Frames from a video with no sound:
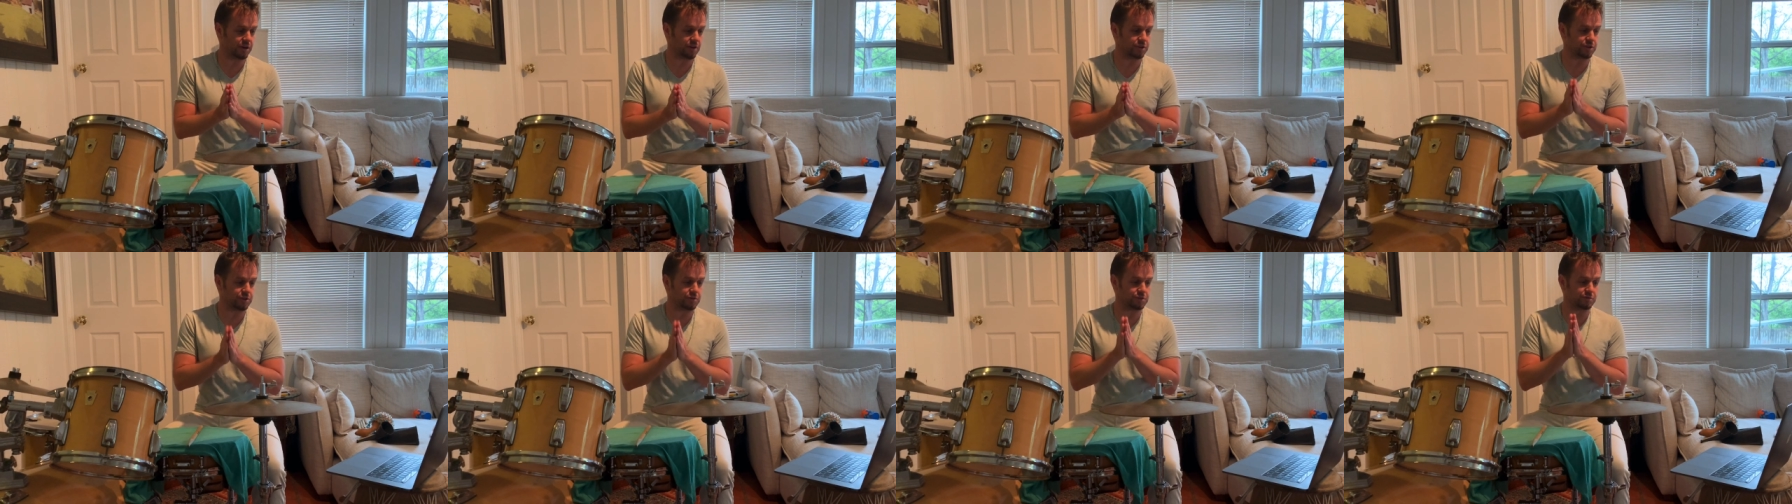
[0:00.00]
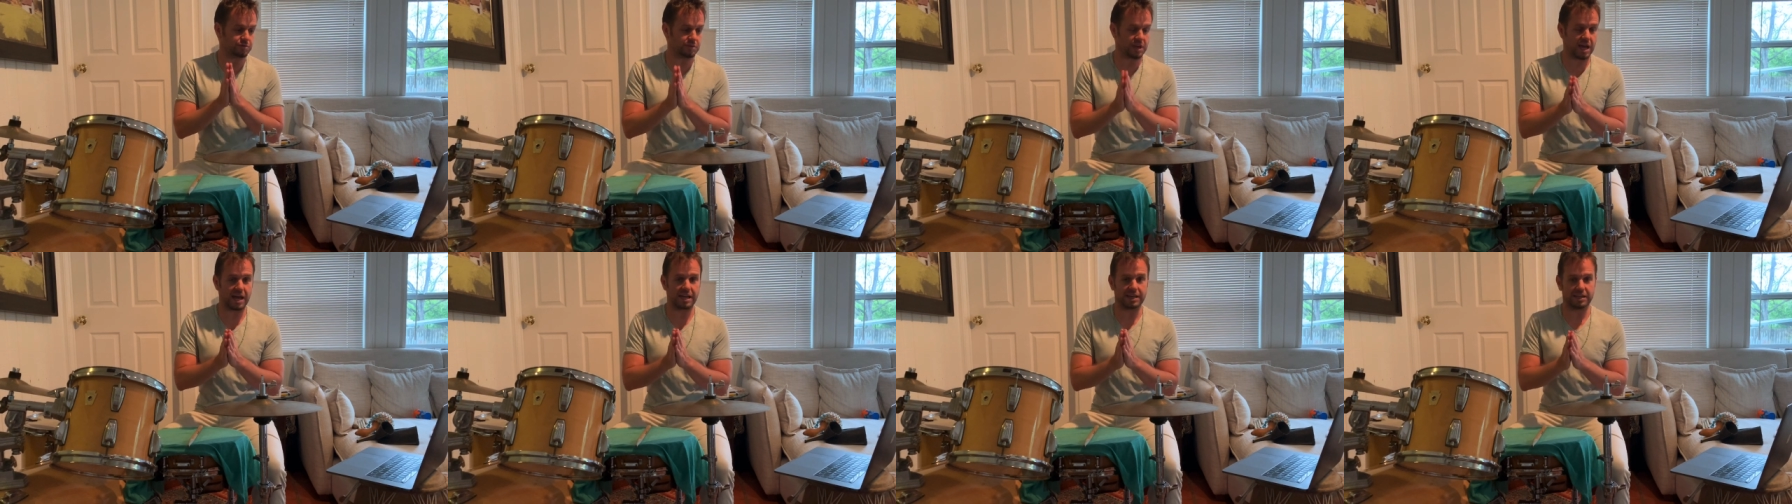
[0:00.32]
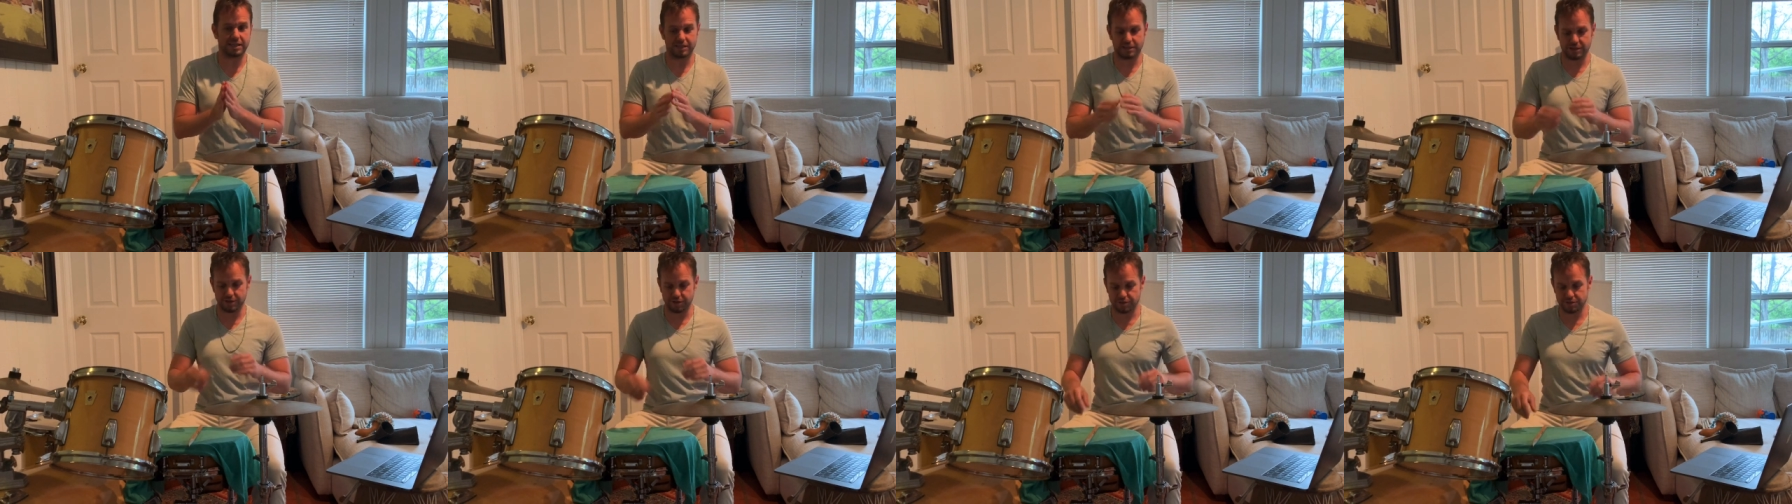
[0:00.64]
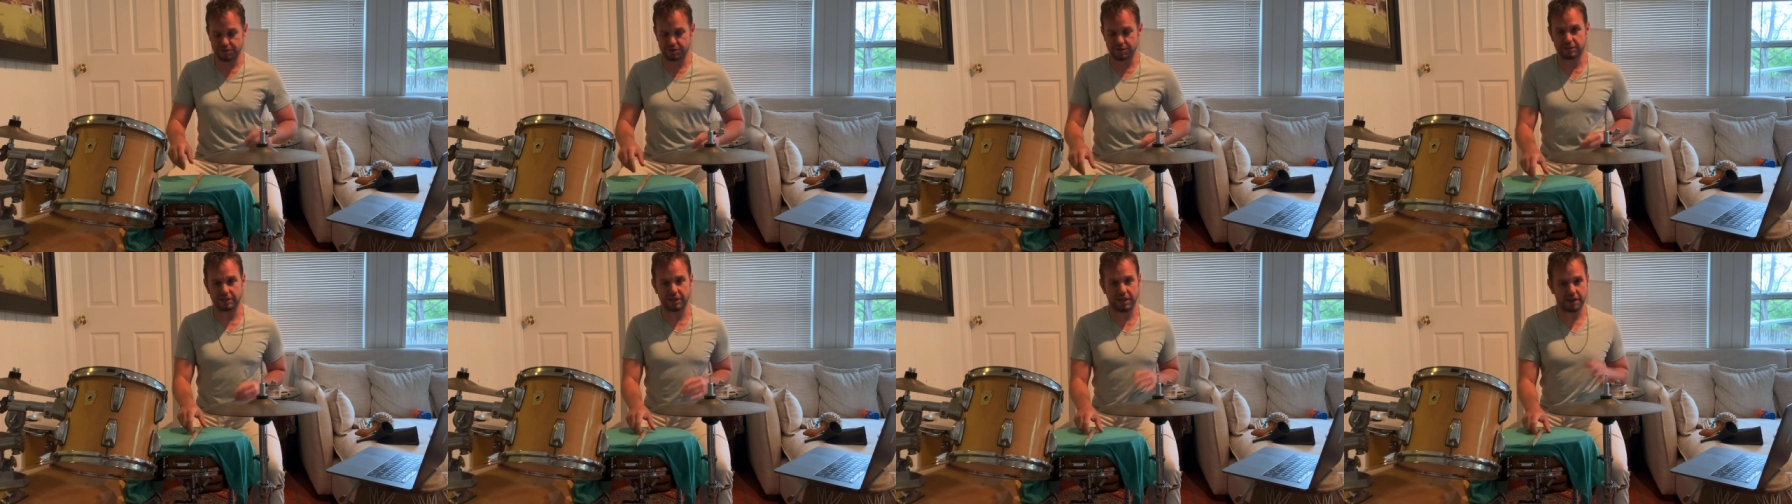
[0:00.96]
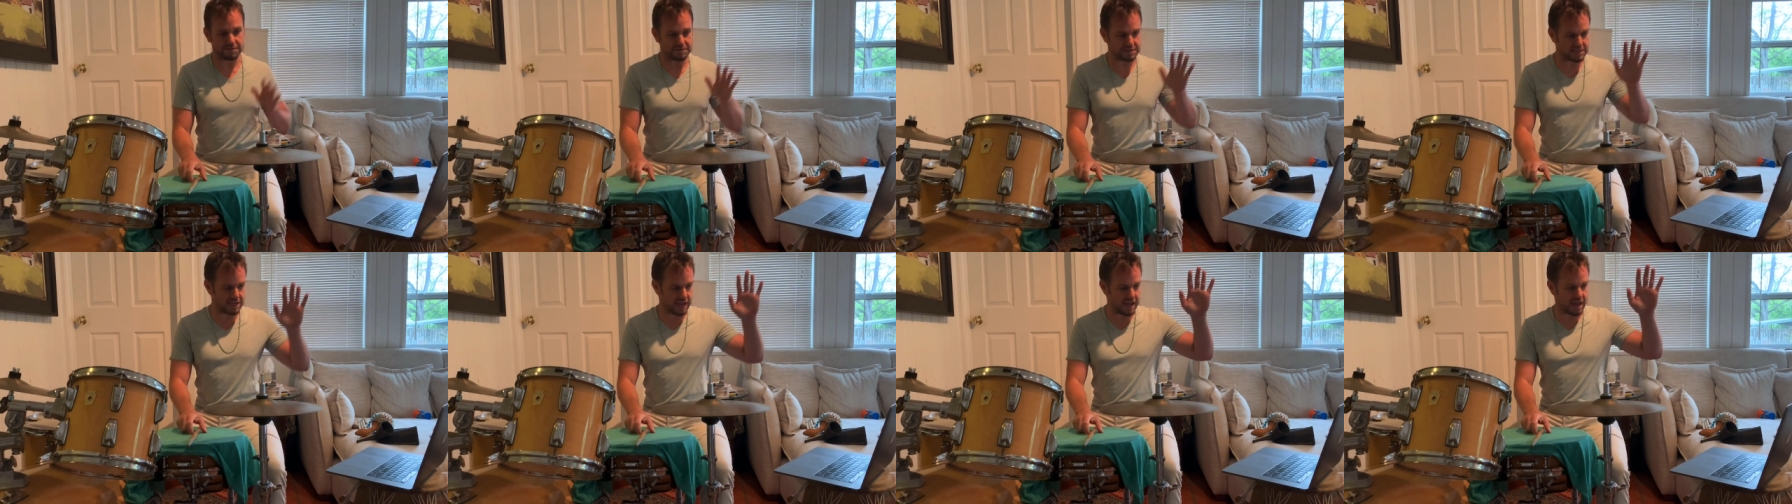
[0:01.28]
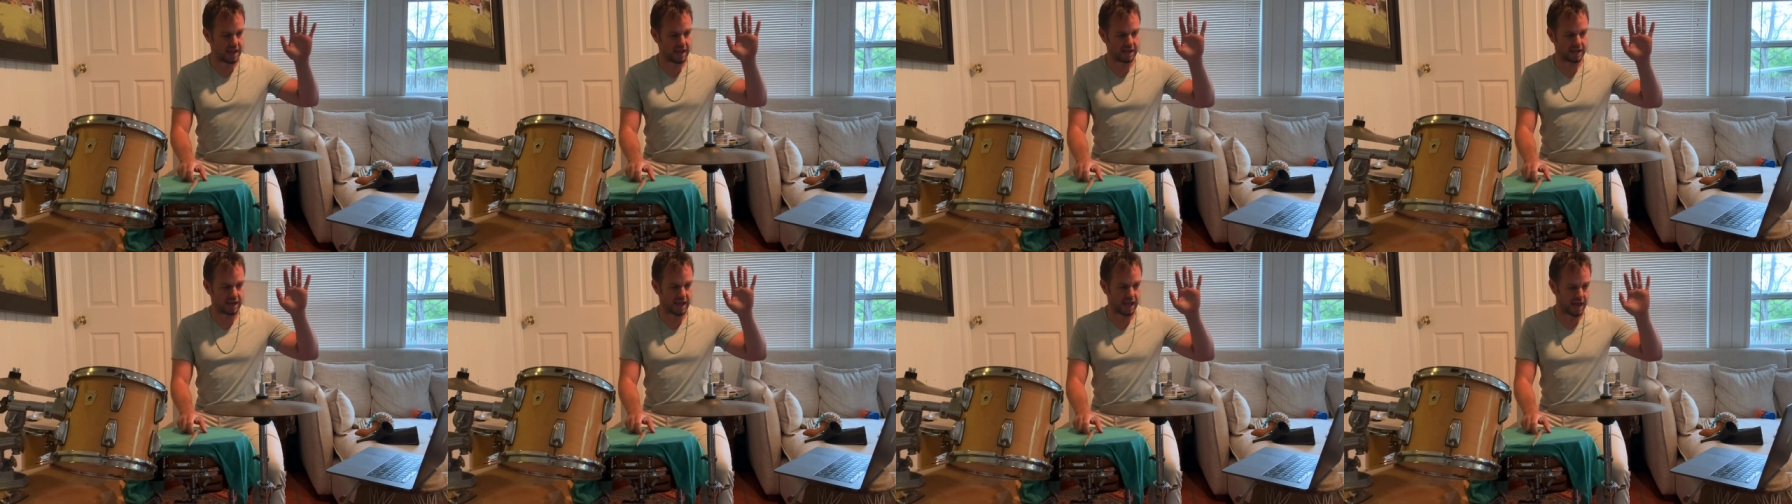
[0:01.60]
you do not need to use your left
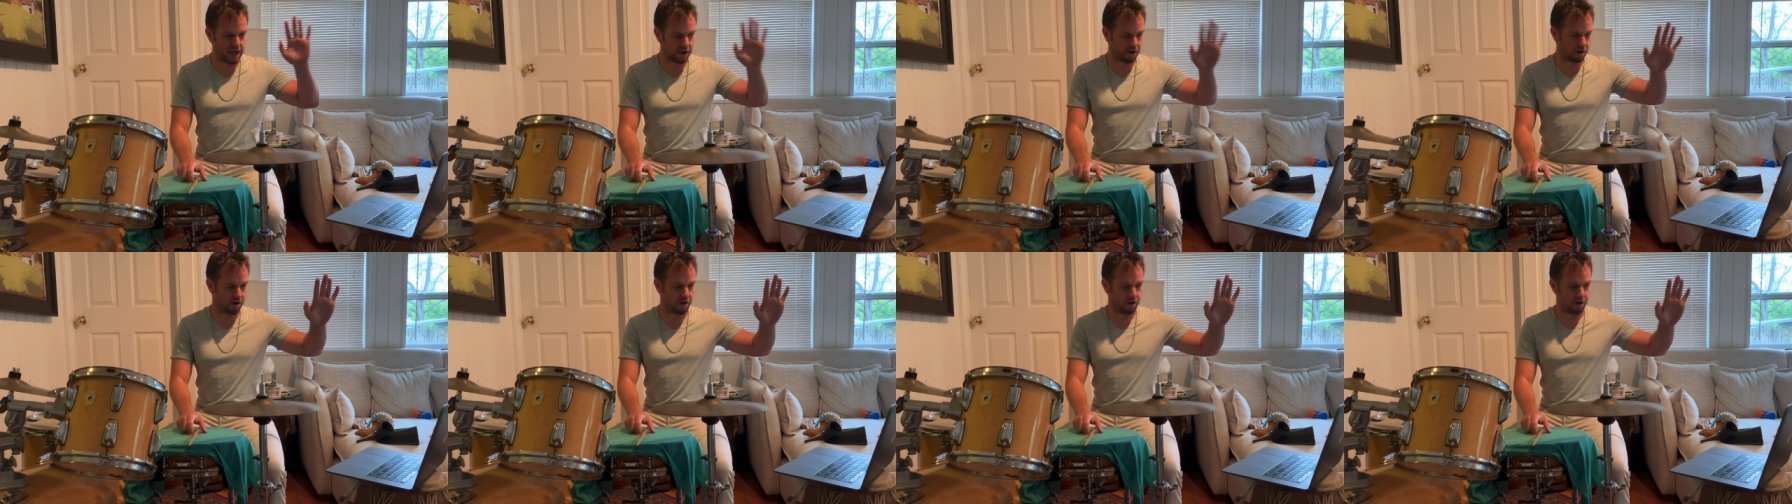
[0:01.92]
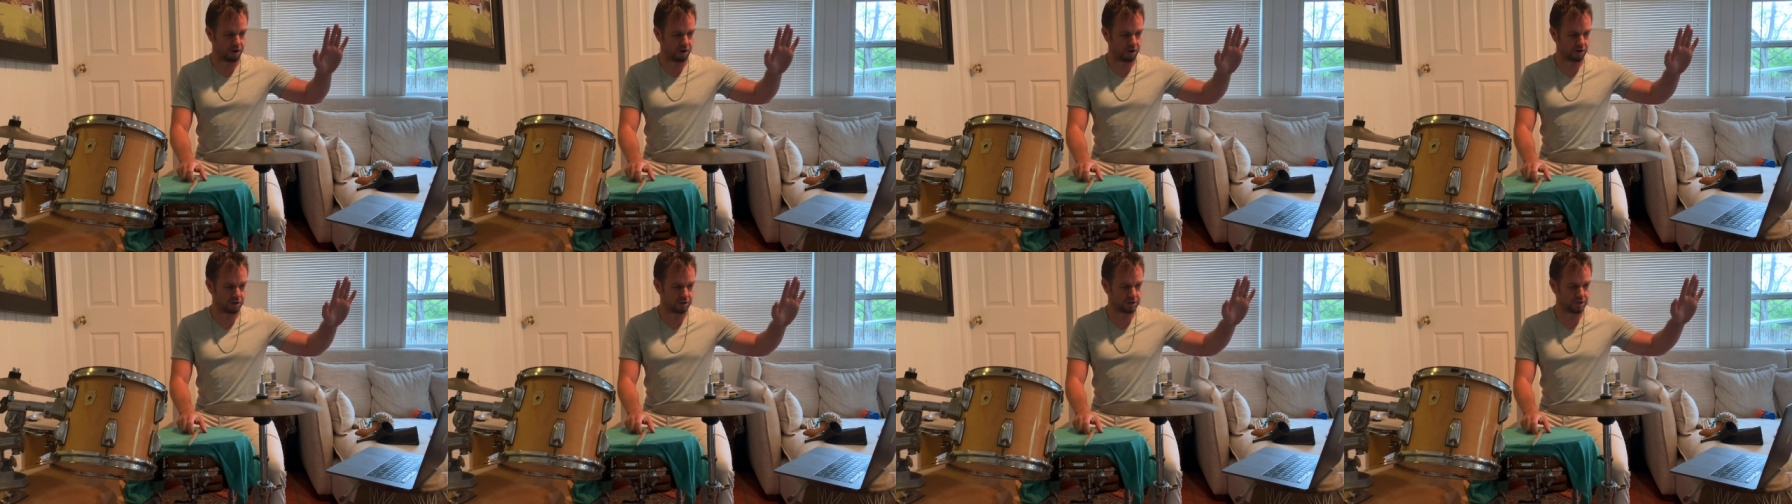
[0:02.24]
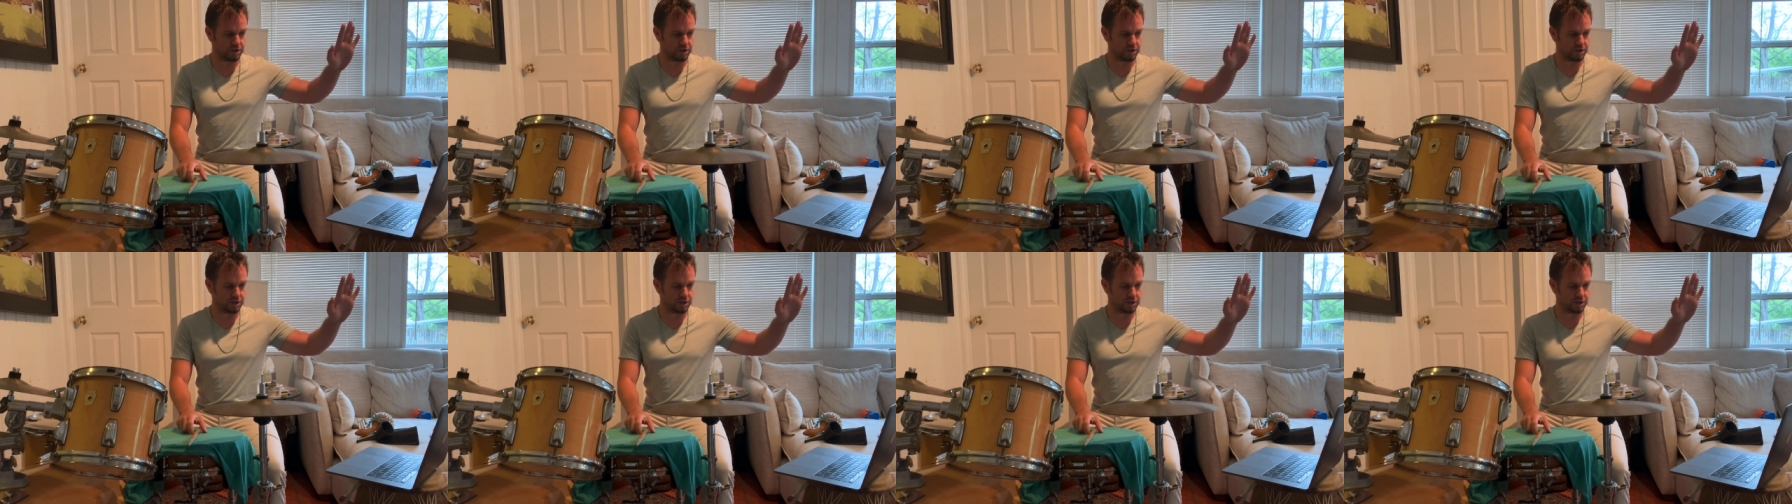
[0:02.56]
hand at all.